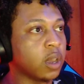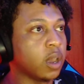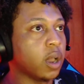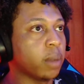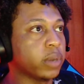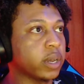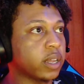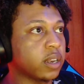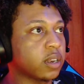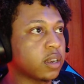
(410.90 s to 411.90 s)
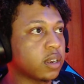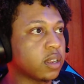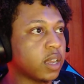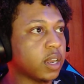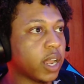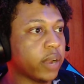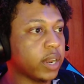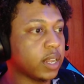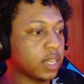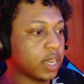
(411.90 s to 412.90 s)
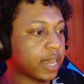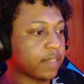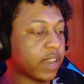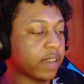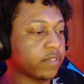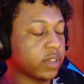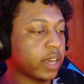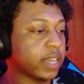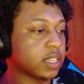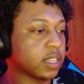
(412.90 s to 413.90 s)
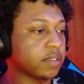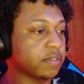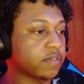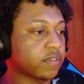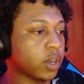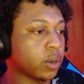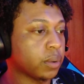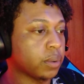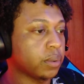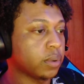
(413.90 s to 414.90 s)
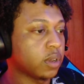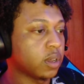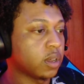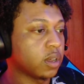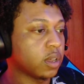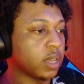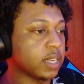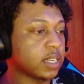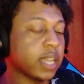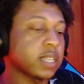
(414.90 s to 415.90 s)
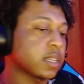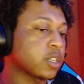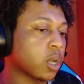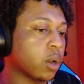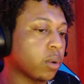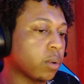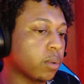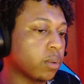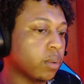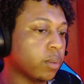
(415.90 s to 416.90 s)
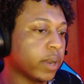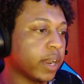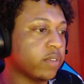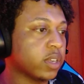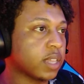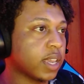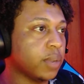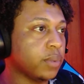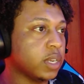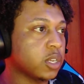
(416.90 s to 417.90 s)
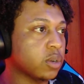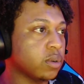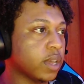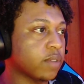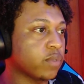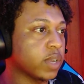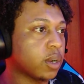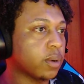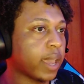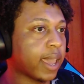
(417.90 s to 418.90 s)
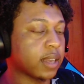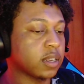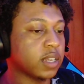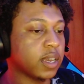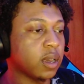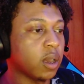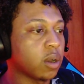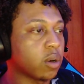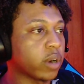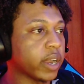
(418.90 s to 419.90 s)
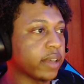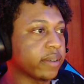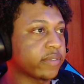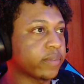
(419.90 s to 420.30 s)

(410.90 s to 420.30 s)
But inheritedly, I feel as if, though, it takes a toll. Whatever thing we do, if we don't handle it, or if